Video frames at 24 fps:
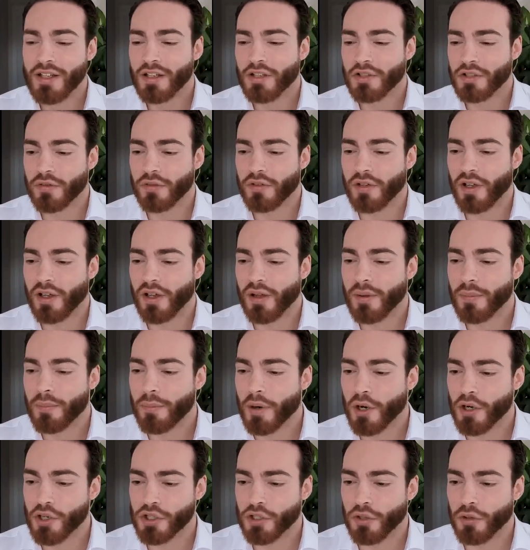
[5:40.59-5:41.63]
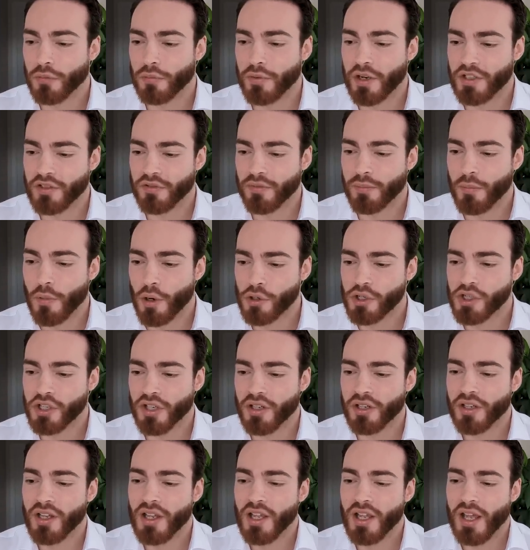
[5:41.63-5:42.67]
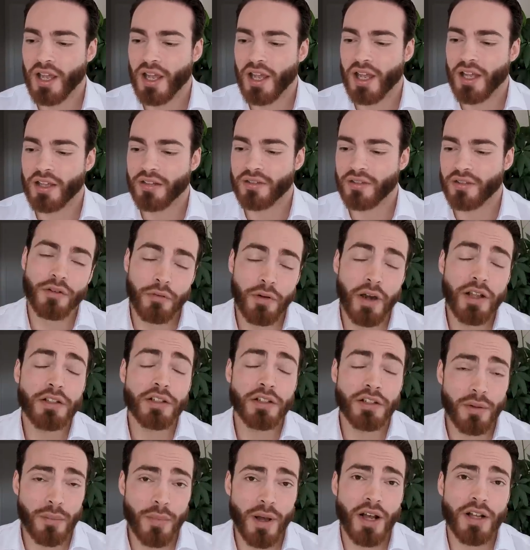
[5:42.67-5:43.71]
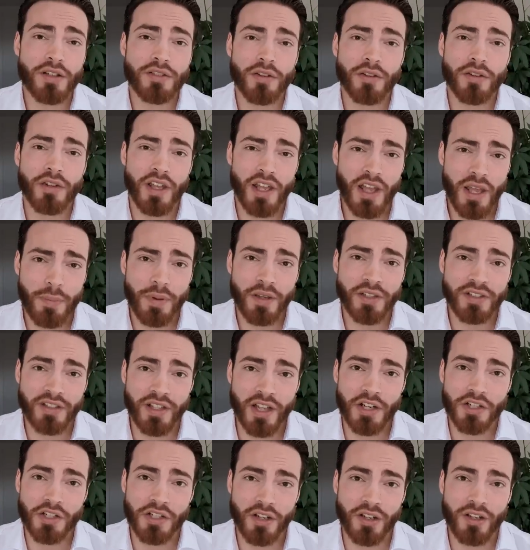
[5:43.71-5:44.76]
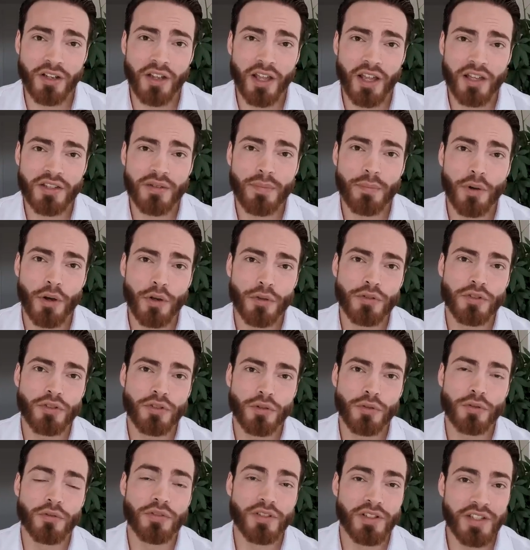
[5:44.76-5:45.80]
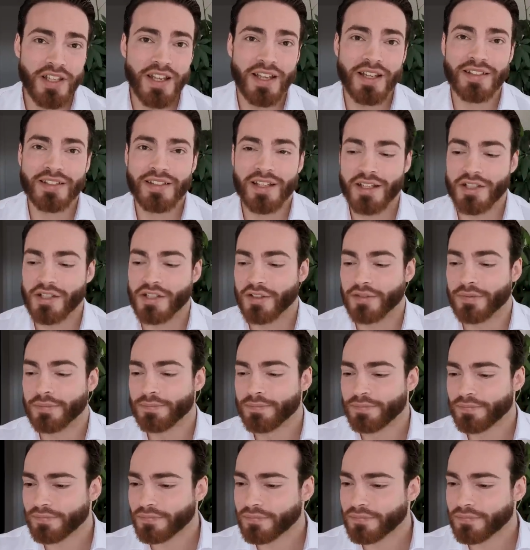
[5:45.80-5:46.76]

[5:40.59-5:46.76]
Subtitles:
because of the partial range of motion and the greater demand on hip extension as opposed to knee extension.